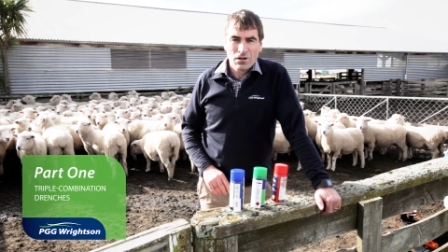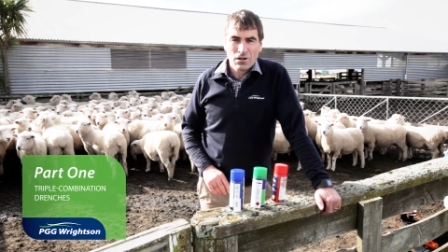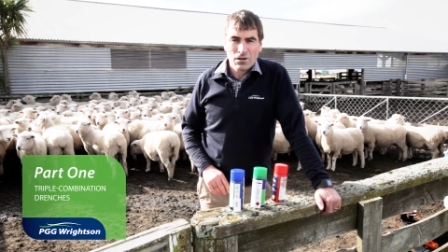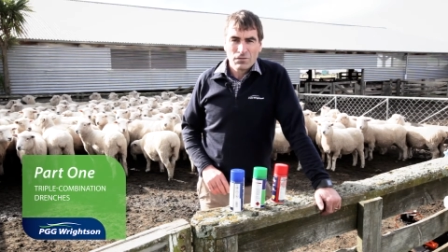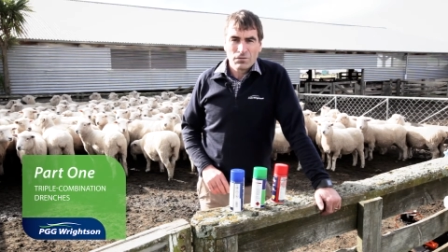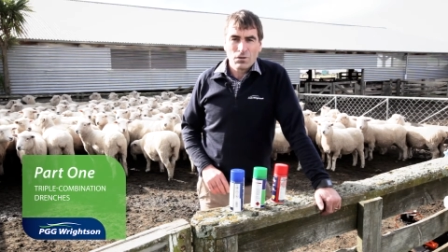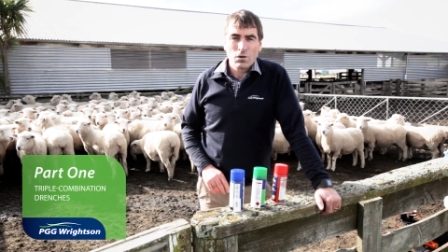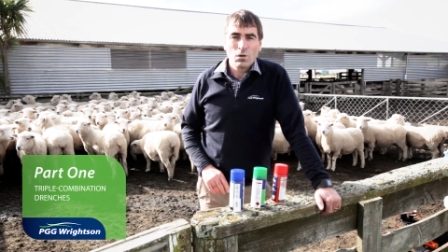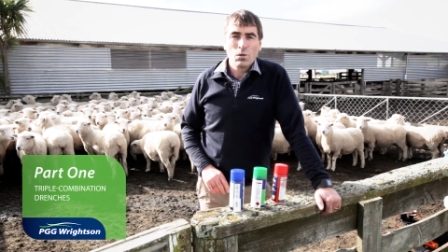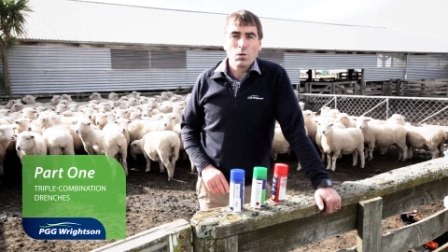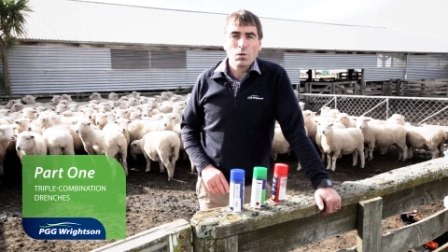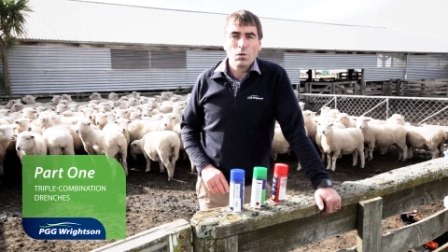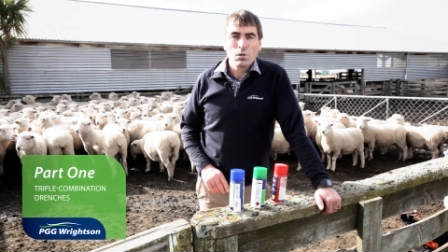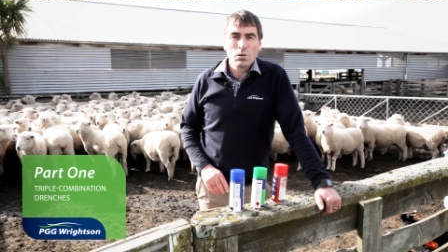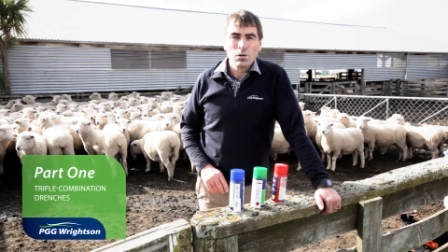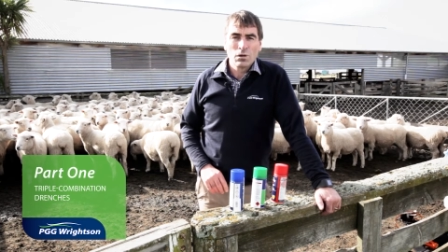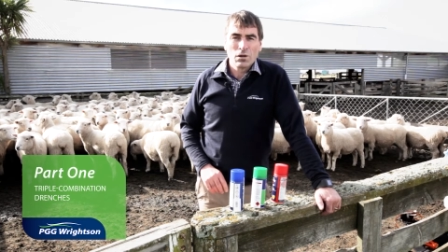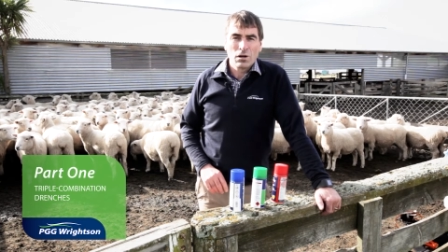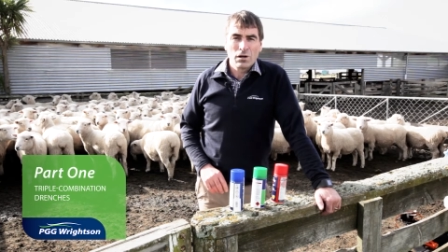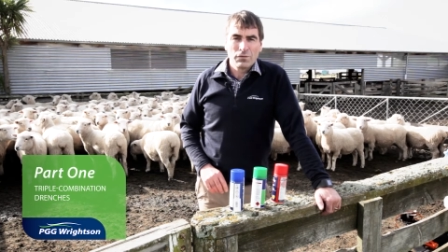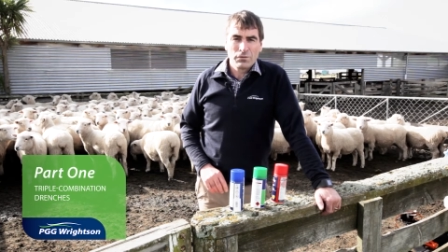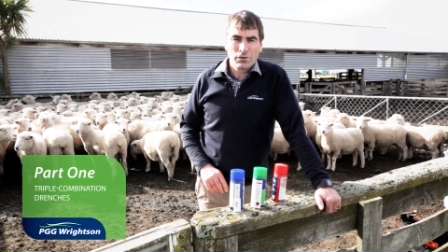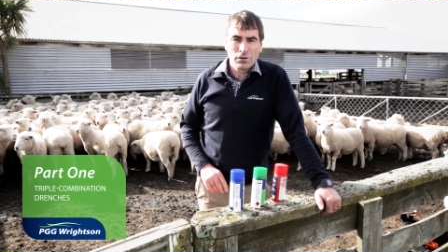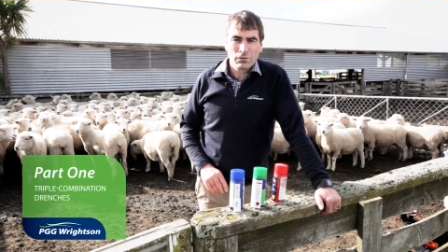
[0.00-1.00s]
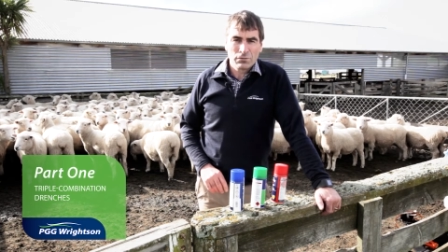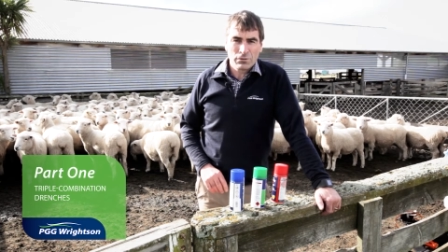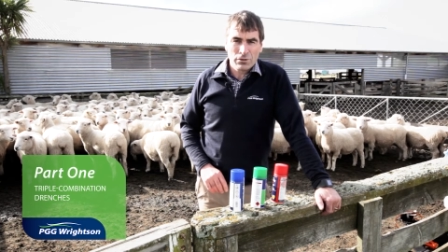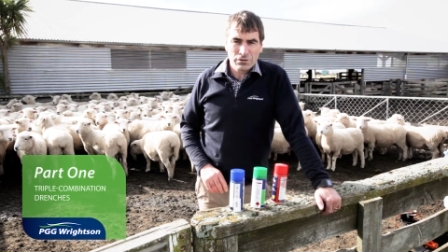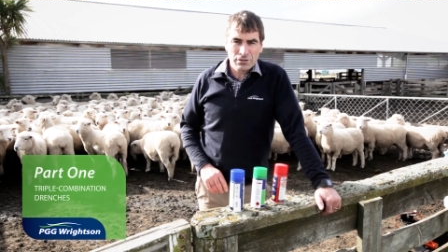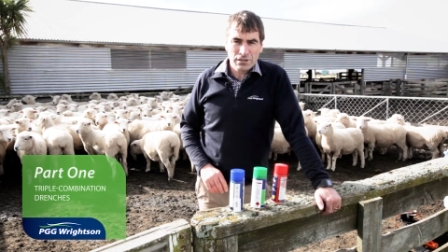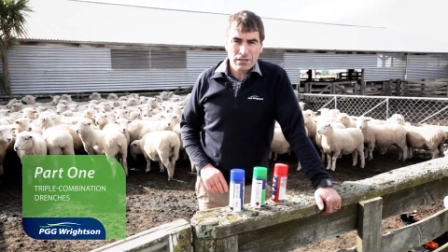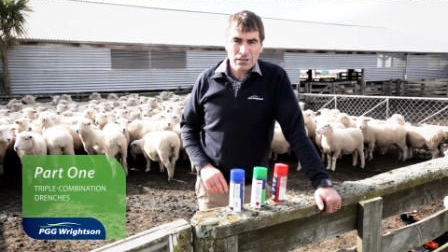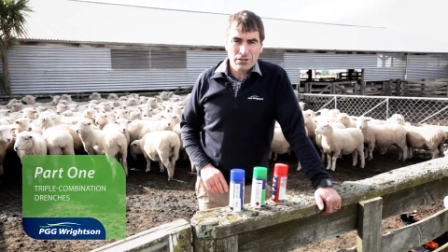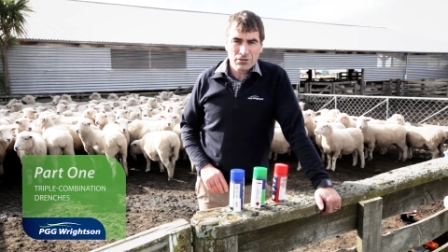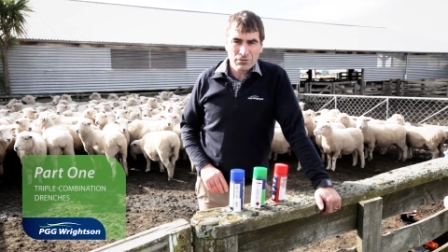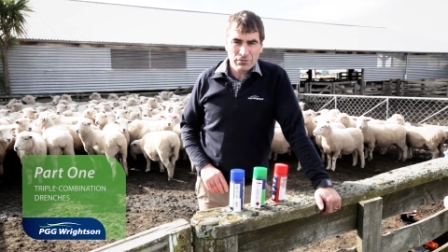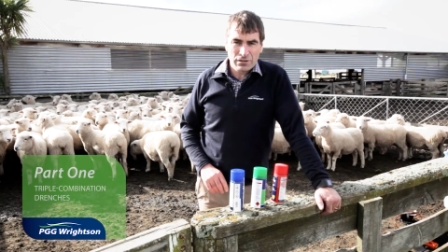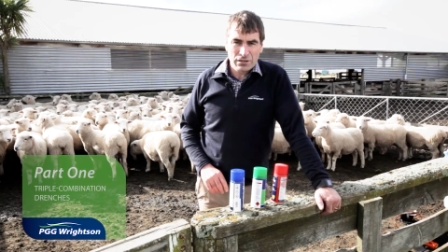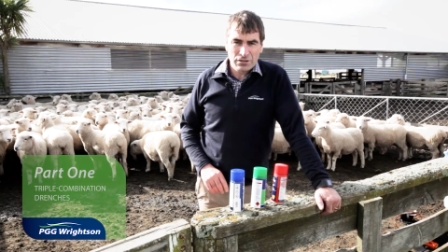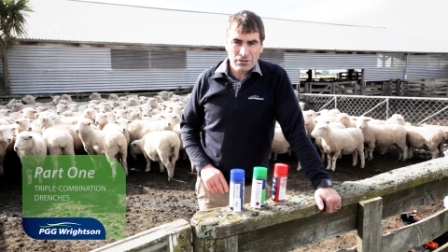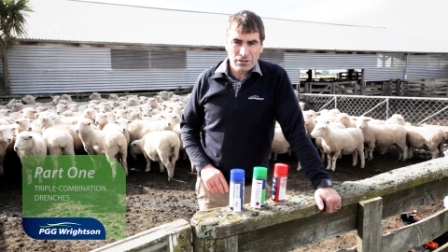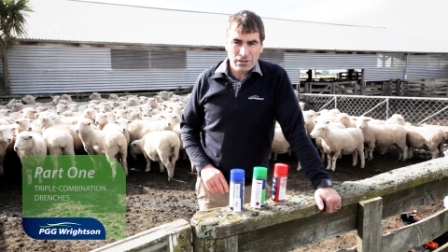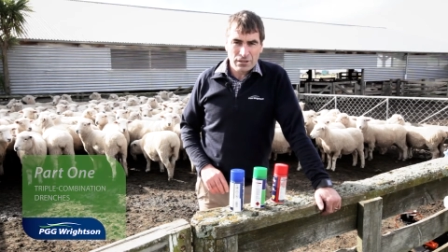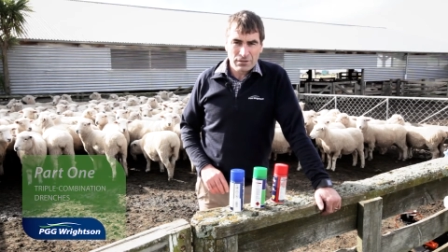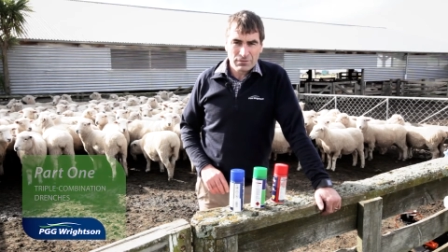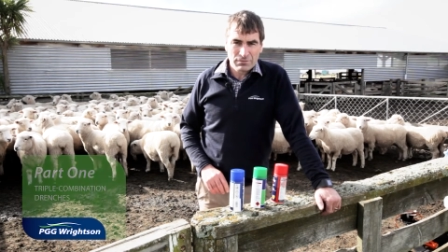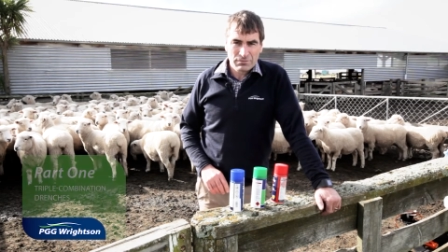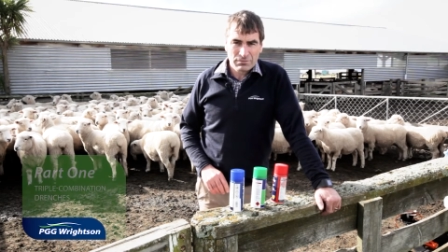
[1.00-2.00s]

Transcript: for all of your routine drenching.